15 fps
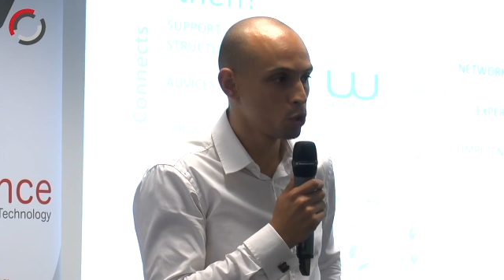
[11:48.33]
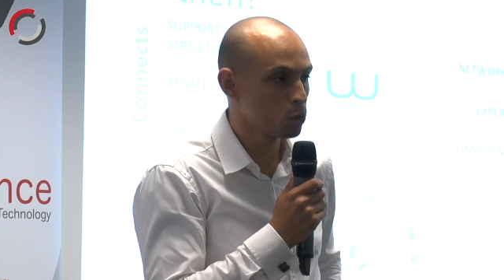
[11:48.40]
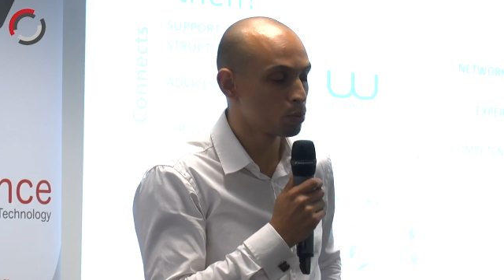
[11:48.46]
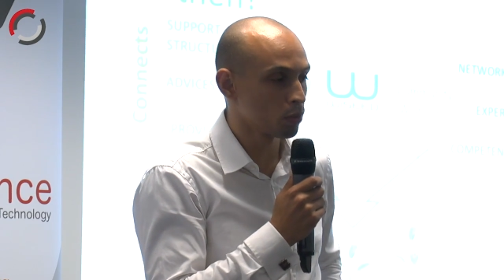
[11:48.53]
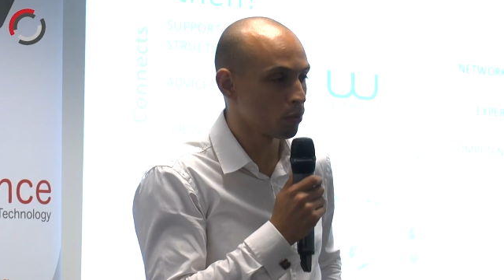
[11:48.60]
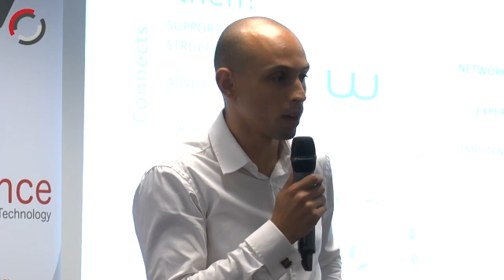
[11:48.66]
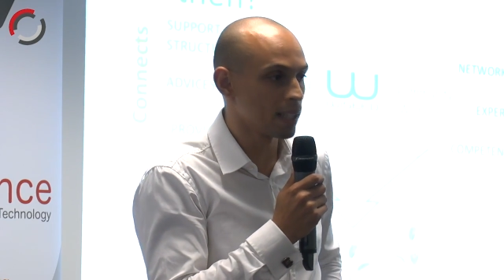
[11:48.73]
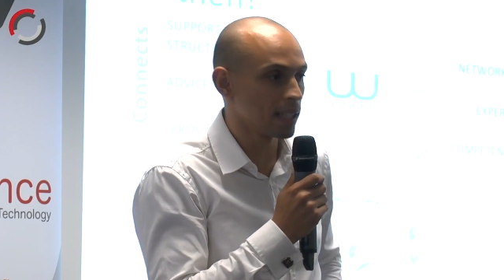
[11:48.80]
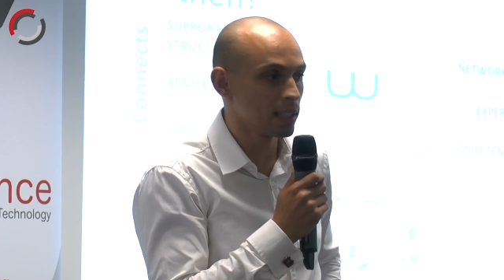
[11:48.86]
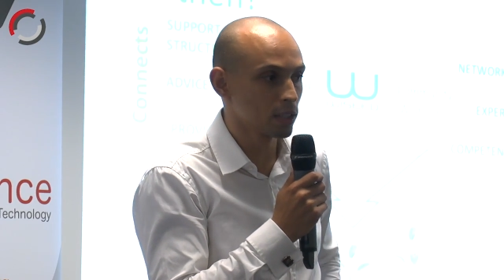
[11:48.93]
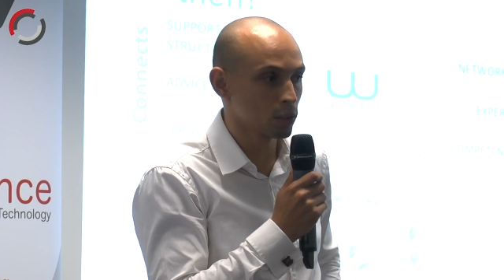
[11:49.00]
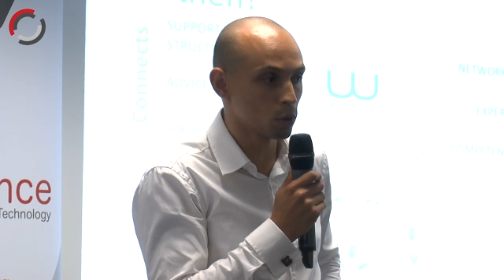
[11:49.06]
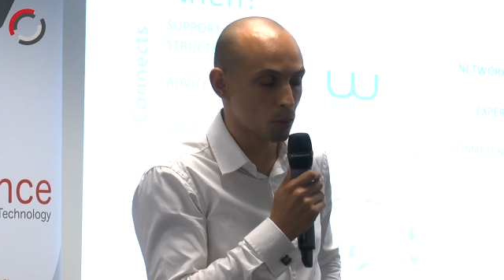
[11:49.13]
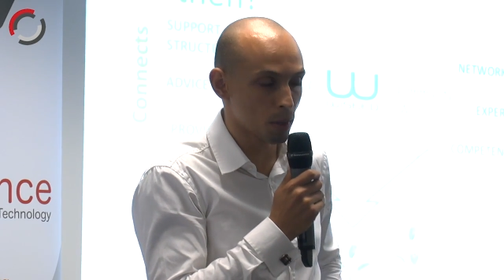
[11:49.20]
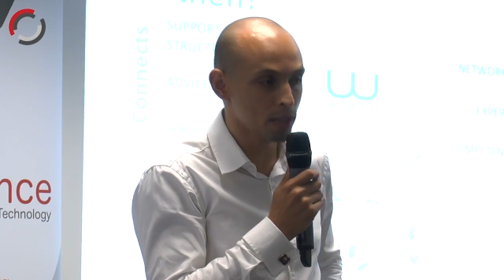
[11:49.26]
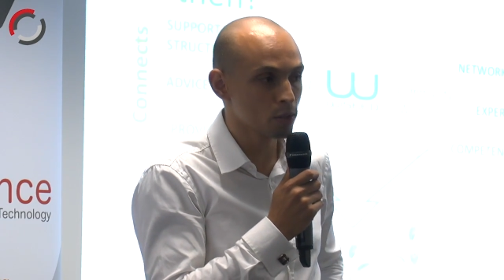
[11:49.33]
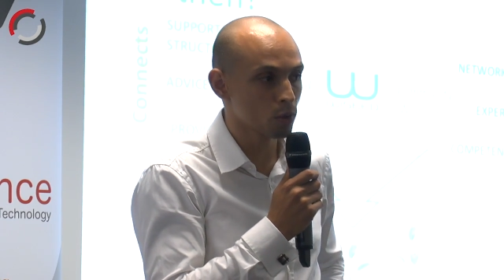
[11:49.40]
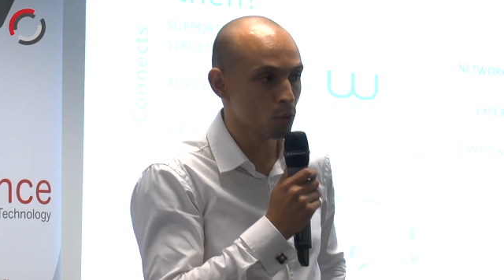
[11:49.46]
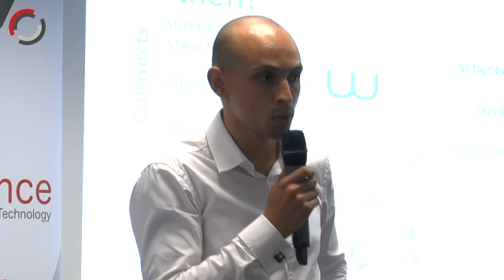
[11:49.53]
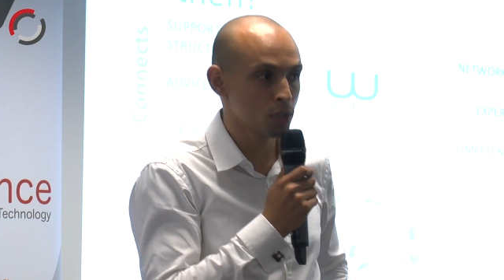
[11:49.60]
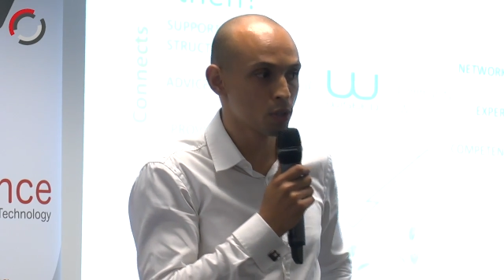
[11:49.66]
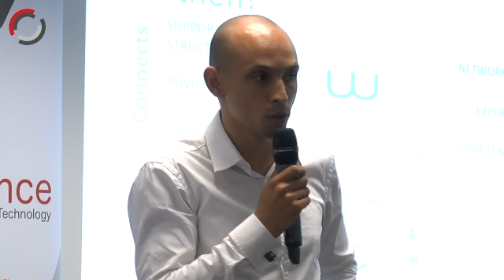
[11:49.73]
provide internal rates
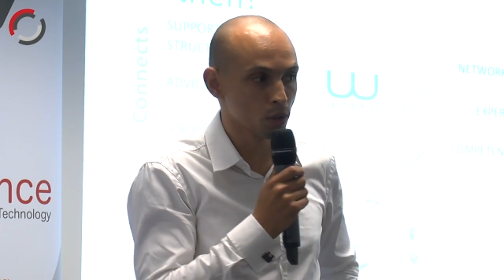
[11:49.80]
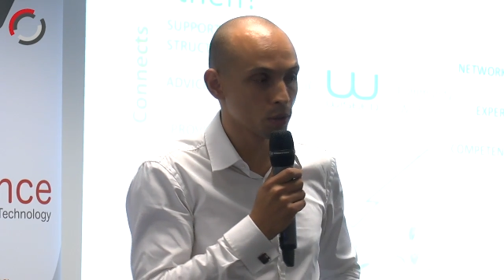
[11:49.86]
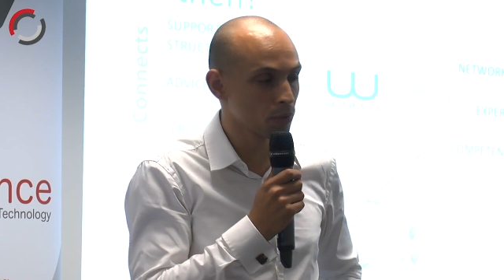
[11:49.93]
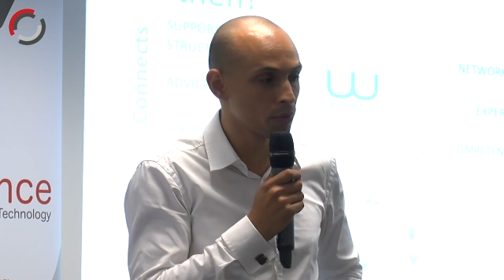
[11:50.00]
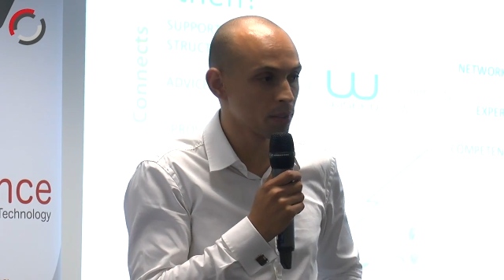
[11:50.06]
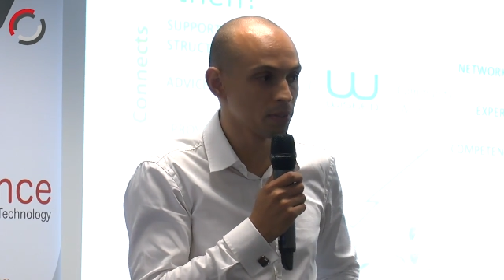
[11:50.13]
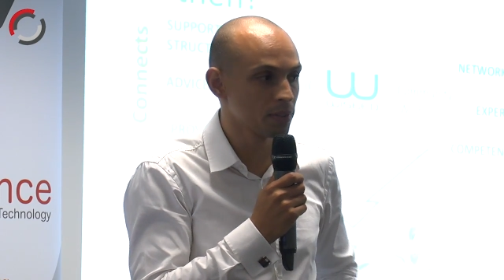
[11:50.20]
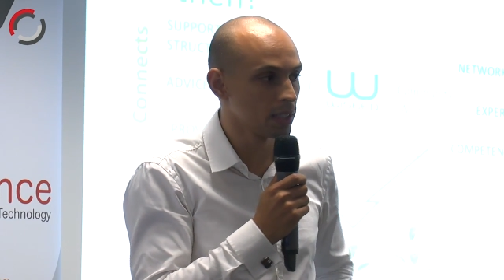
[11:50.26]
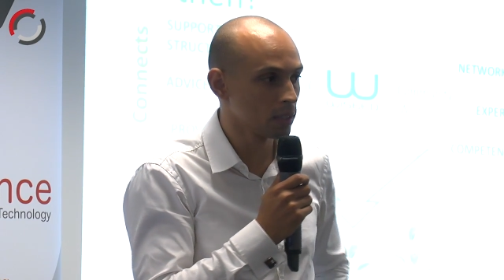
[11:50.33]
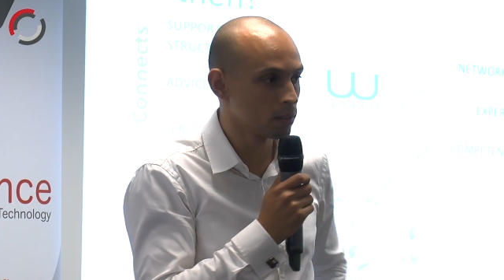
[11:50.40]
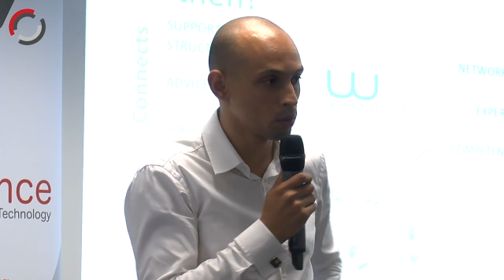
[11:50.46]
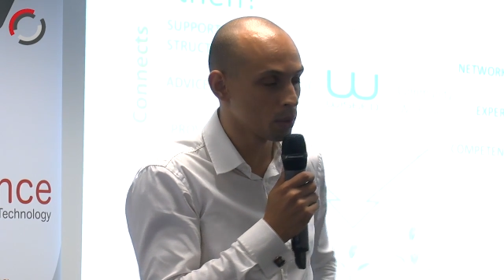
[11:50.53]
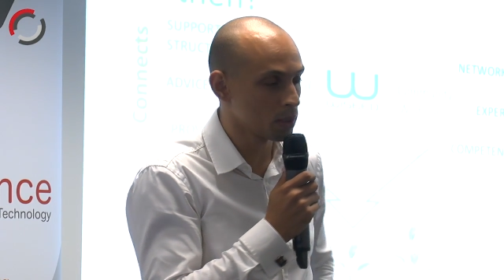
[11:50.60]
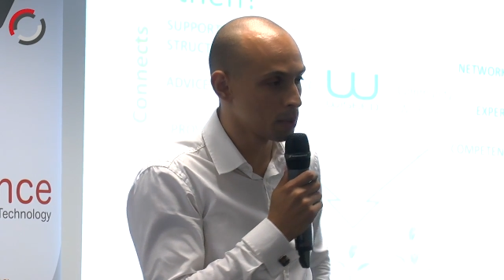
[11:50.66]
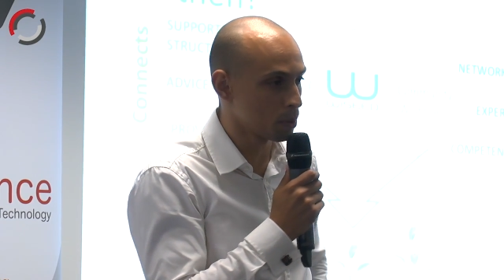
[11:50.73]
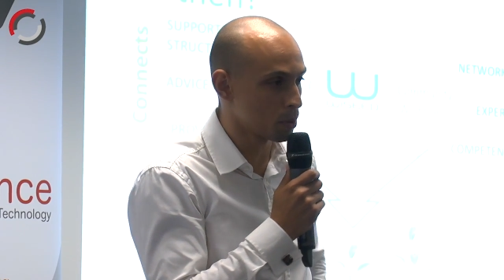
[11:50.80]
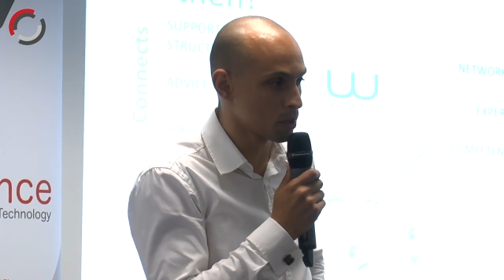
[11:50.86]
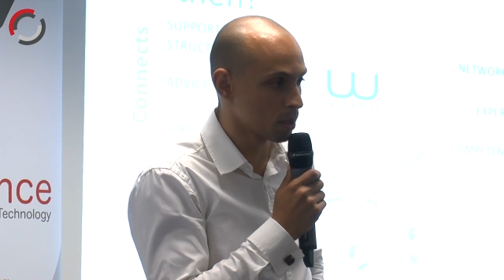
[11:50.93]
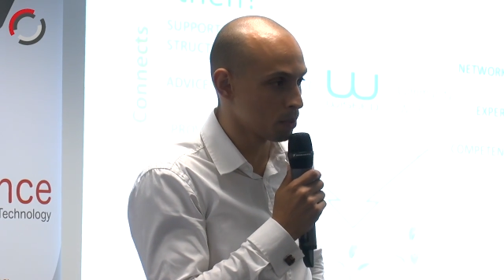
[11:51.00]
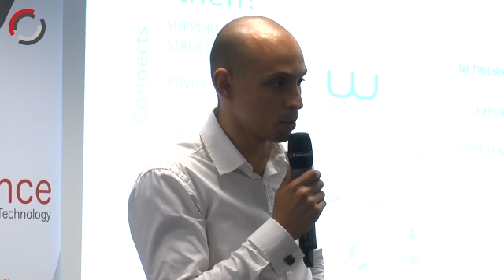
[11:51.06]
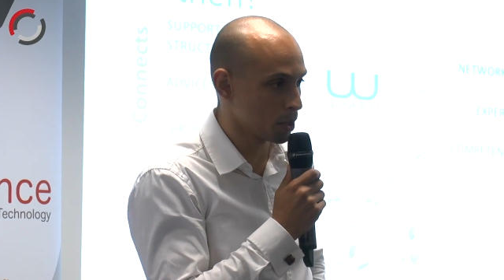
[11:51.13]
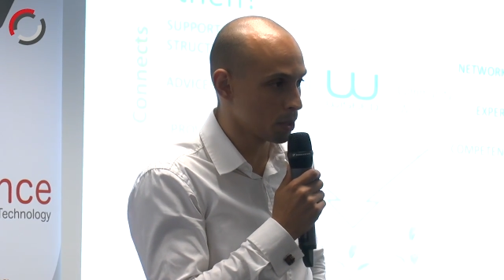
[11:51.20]
of return of
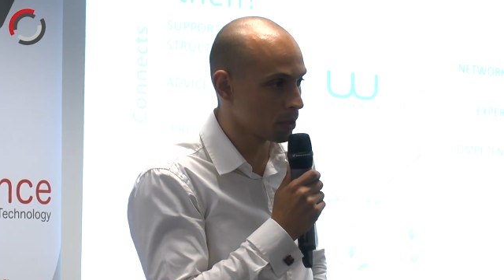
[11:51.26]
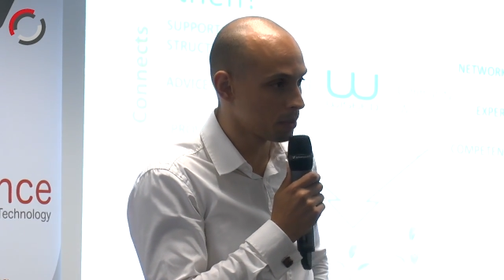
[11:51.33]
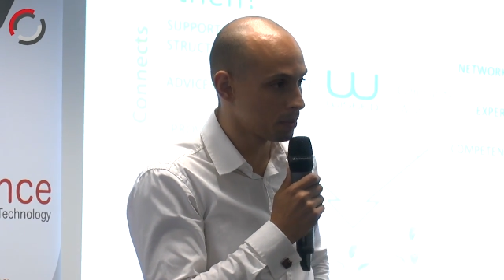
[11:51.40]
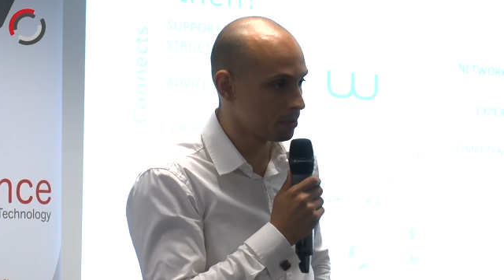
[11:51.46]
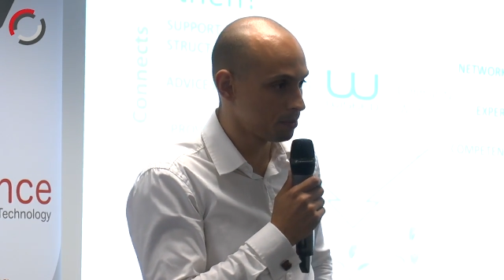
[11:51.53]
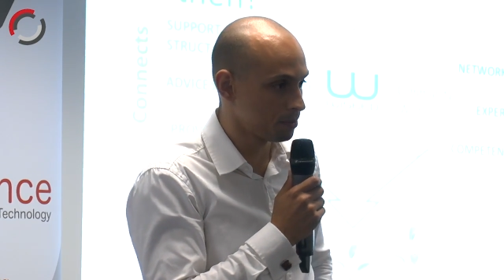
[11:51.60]
15-20% per year.